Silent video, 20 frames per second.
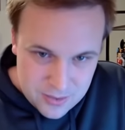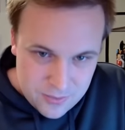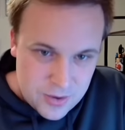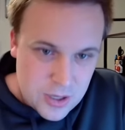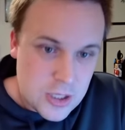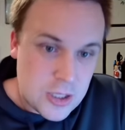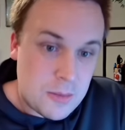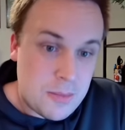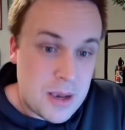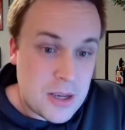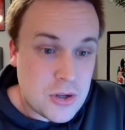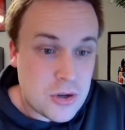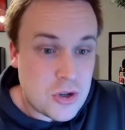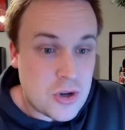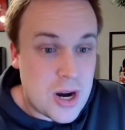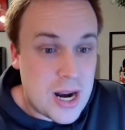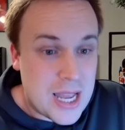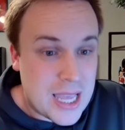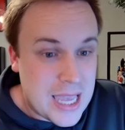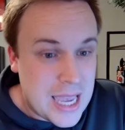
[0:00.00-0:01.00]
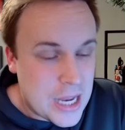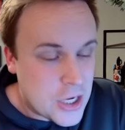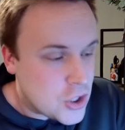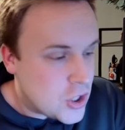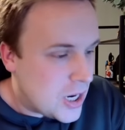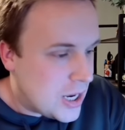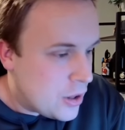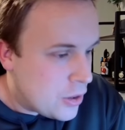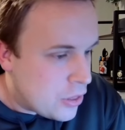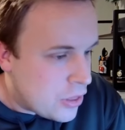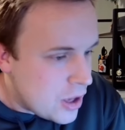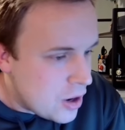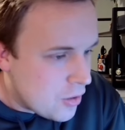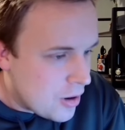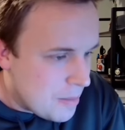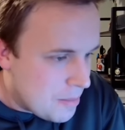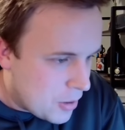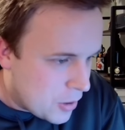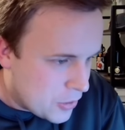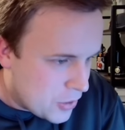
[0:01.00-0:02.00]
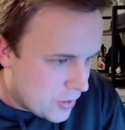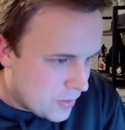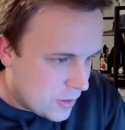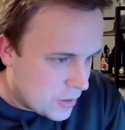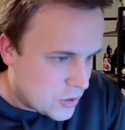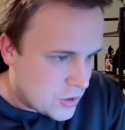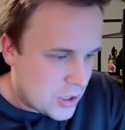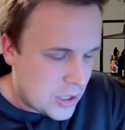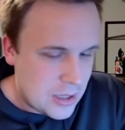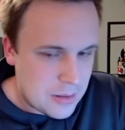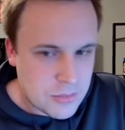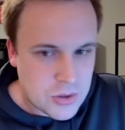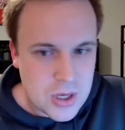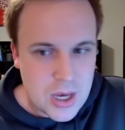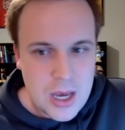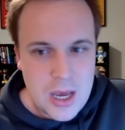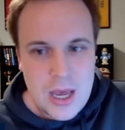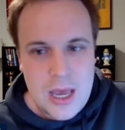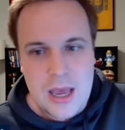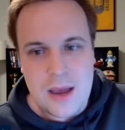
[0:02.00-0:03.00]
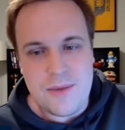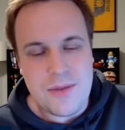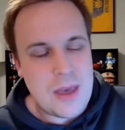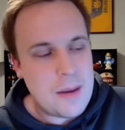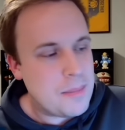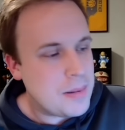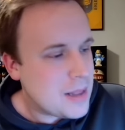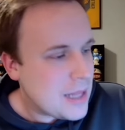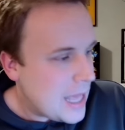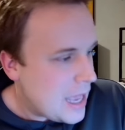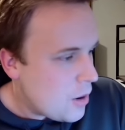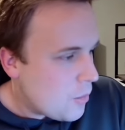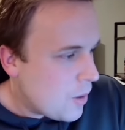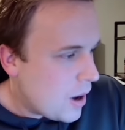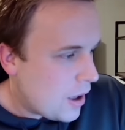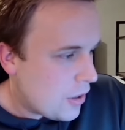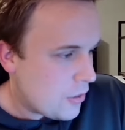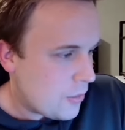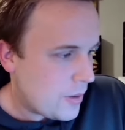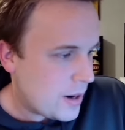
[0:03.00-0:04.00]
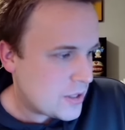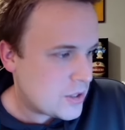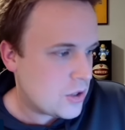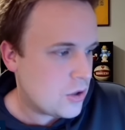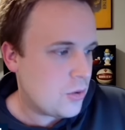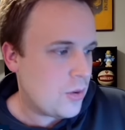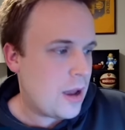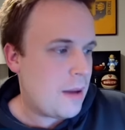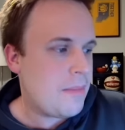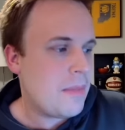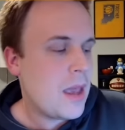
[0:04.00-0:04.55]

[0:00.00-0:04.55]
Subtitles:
because the Pacers are trying to catch, in theory, both of those teams if they play well the rest of the way.